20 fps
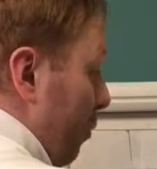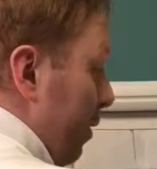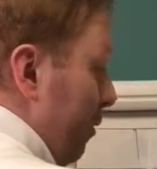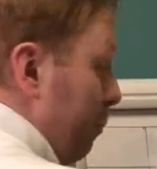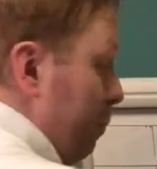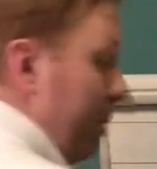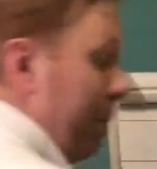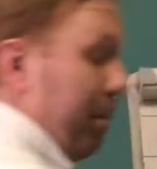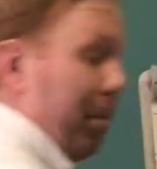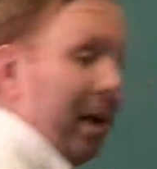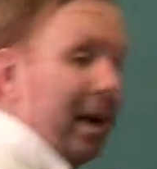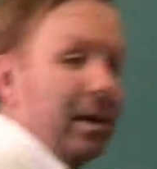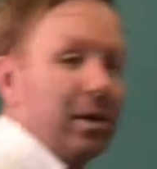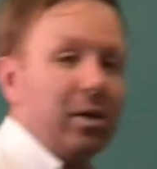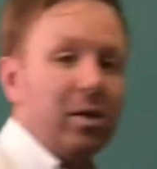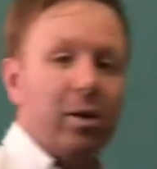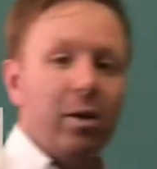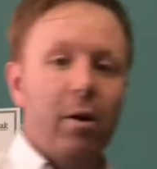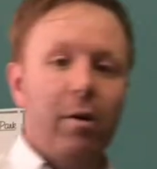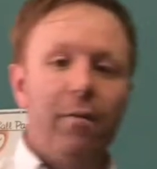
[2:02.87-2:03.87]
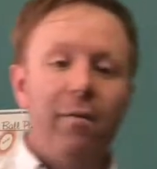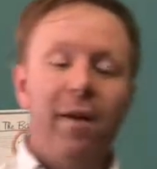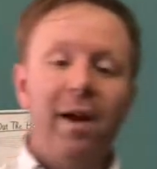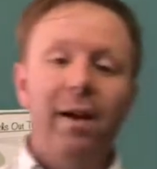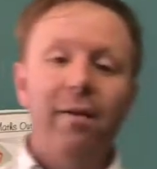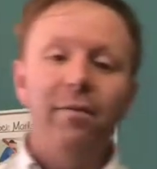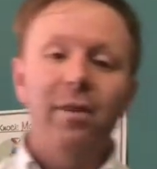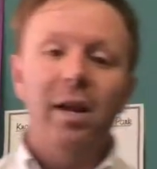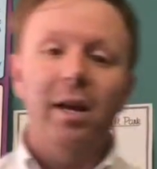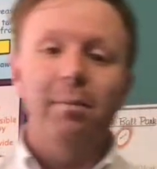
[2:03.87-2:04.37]
We've been practicing our
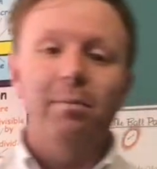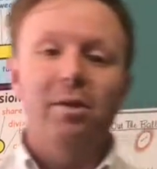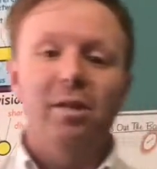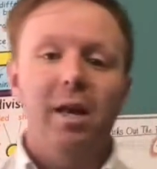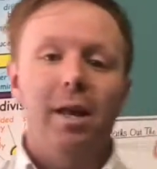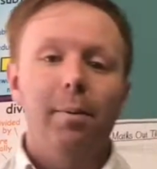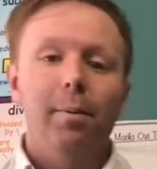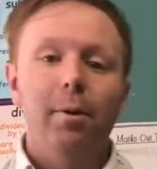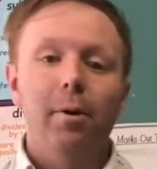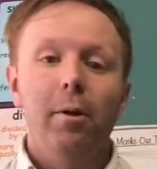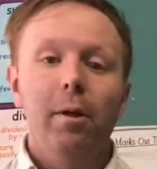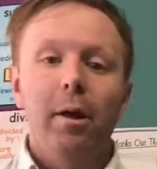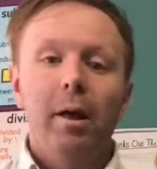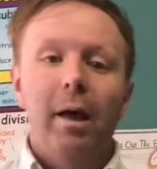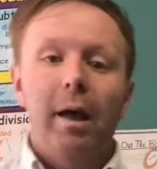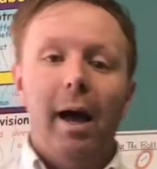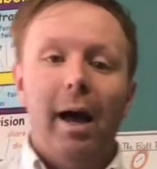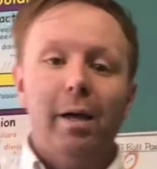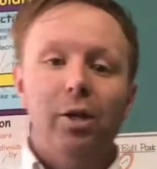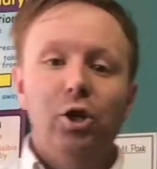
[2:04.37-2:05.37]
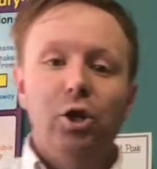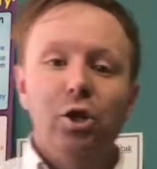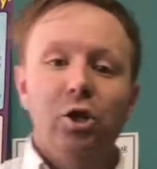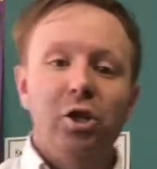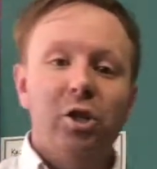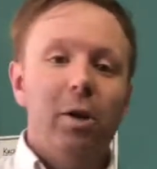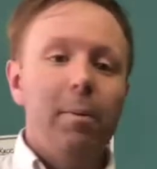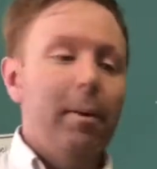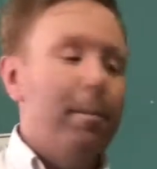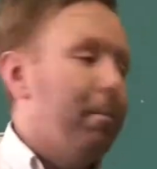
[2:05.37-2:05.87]
5 times table and should
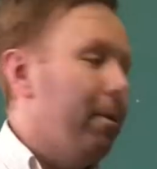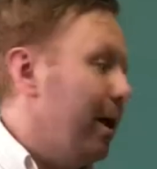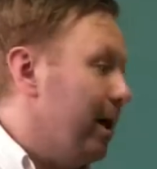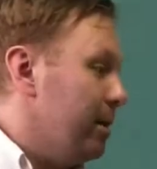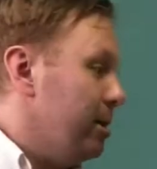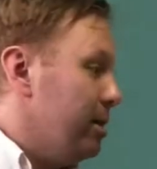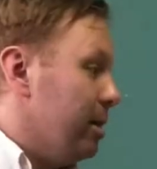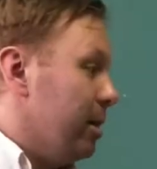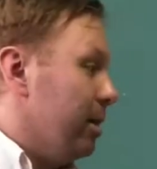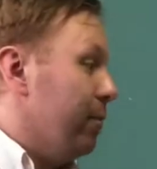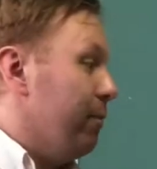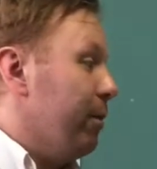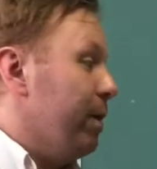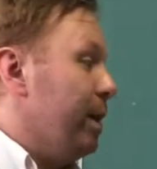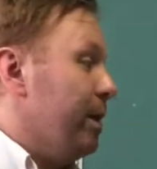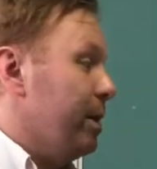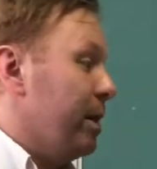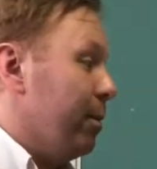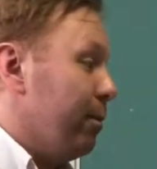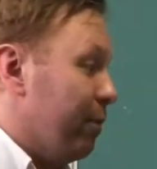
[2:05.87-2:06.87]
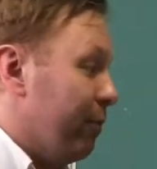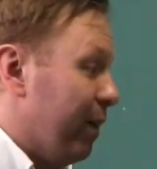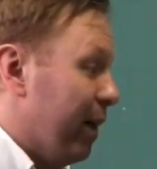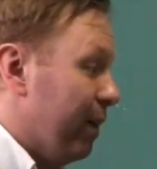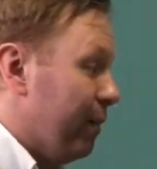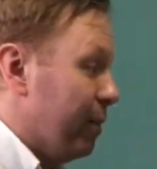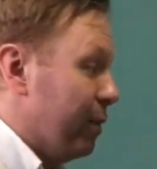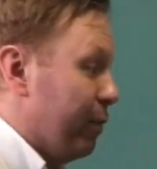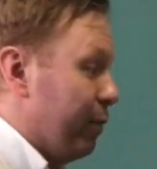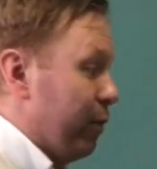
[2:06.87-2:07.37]
still be practicing. 8 times
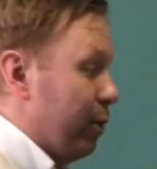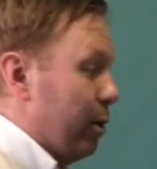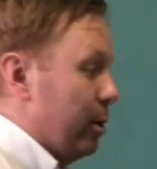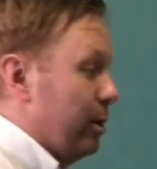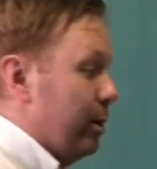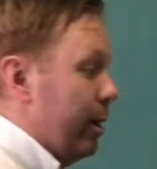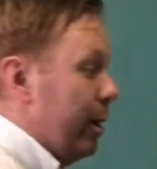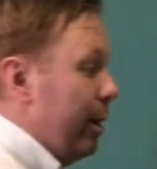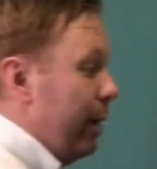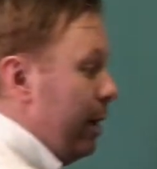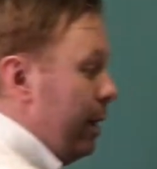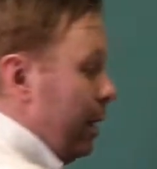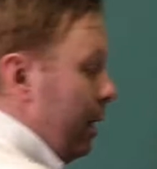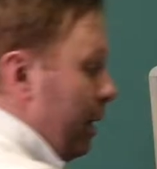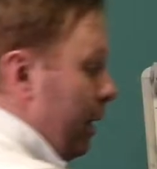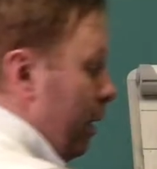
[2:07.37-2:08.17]
5 is 40.